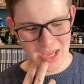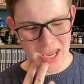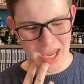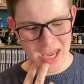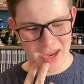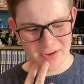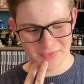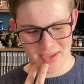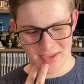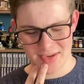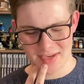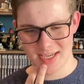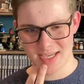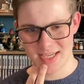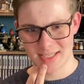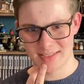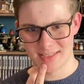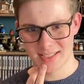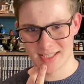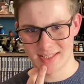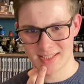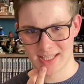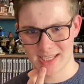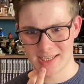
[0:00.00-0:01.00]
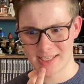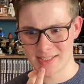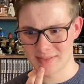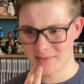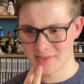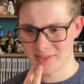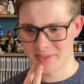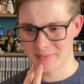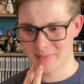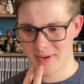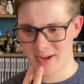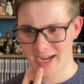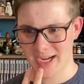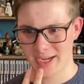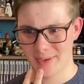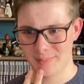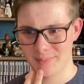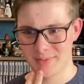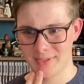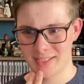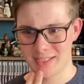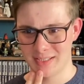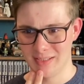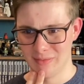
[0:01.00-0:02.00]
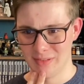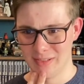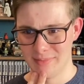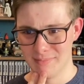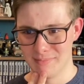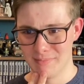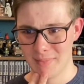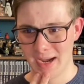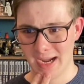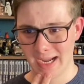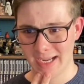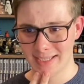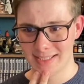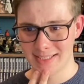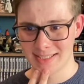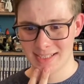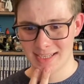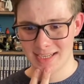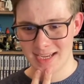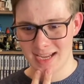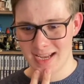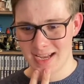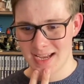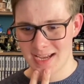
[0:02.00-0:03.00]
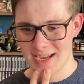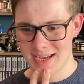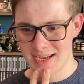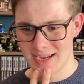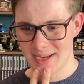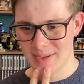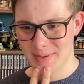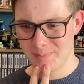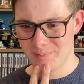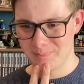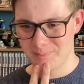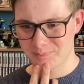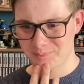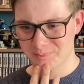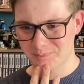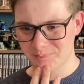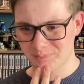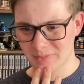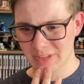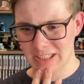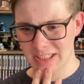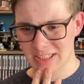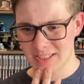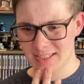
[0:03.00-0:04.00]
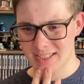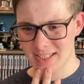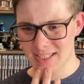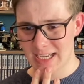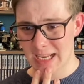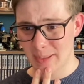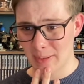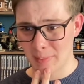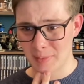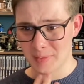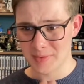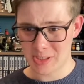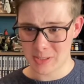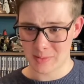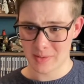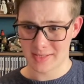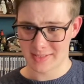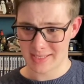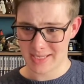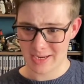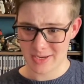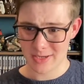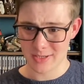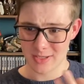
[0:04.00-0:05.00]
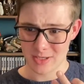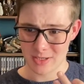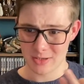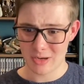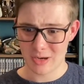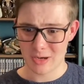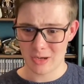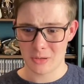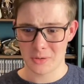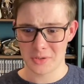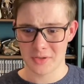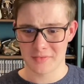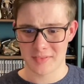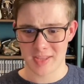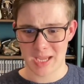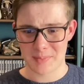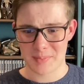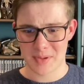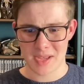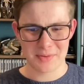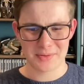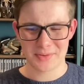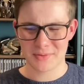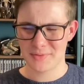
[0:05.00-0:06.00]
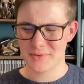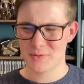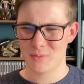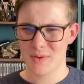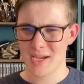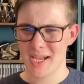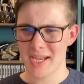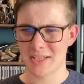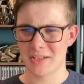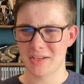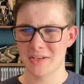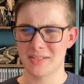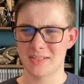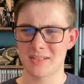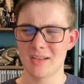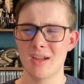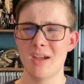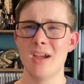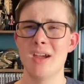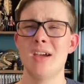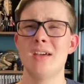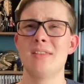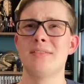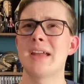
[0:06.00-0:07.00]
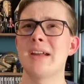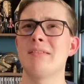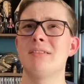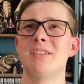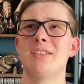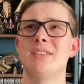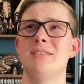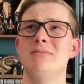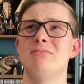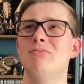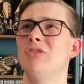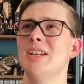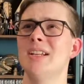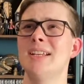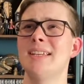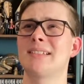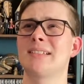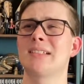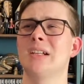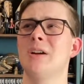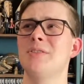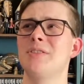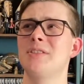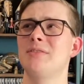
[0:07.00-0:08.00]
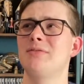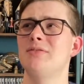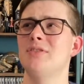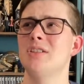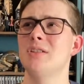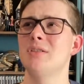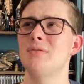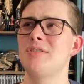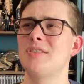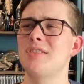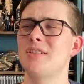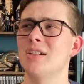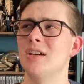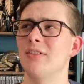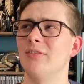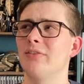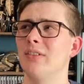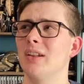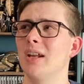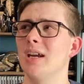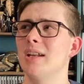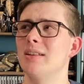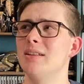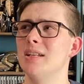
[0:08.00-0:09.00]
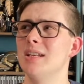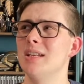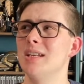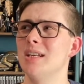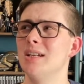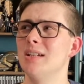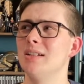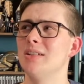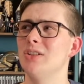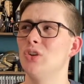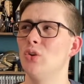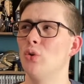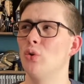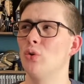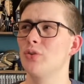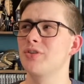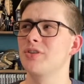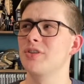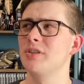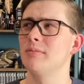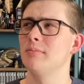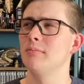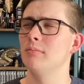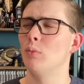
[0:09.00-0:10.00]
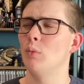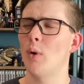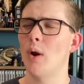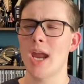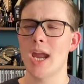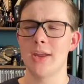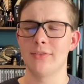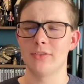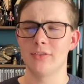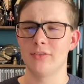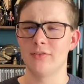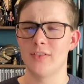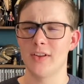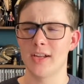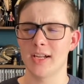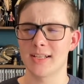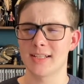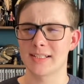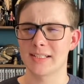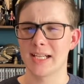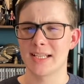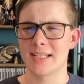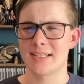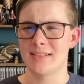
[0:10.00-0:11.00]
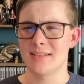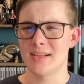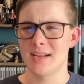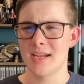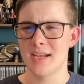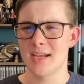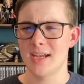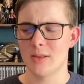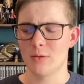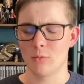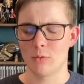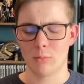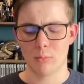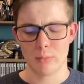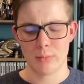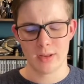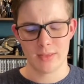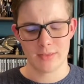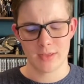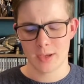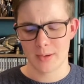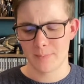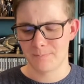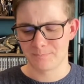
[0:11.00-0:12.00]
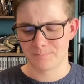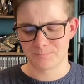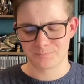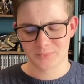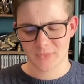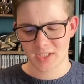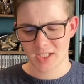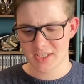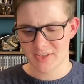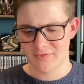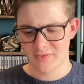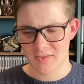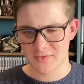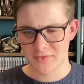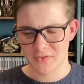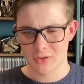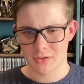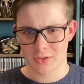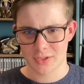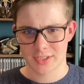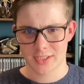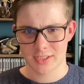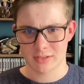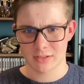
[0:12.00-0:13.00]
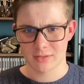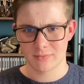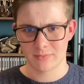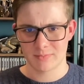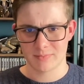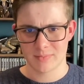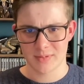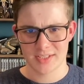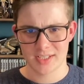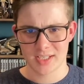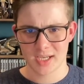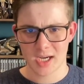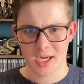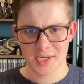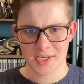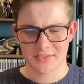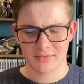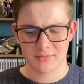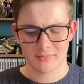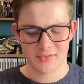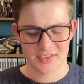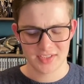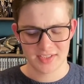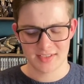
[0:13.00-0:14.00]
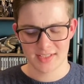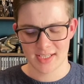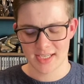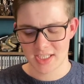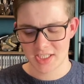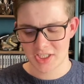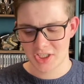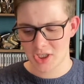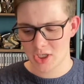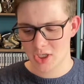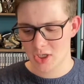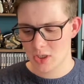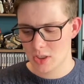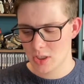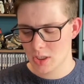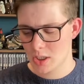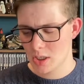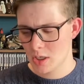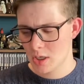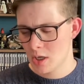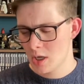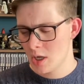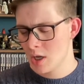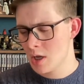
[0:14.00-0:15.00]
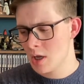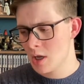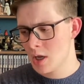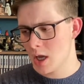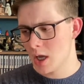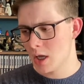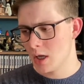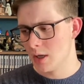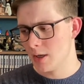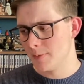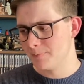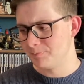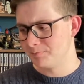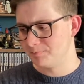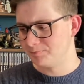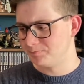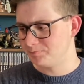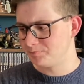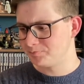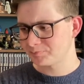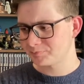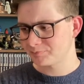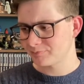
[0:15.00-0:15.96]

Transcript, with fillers: if they did, then that is just absolutely mad. Um, so yeah, I'm assuming that's how you got hold of that. But it, was weird because they re- released loads of new stuff, like the the autumn wave of figures last year, the one with um, your Fifth Doctor and, and TARDIS from Visitation, um,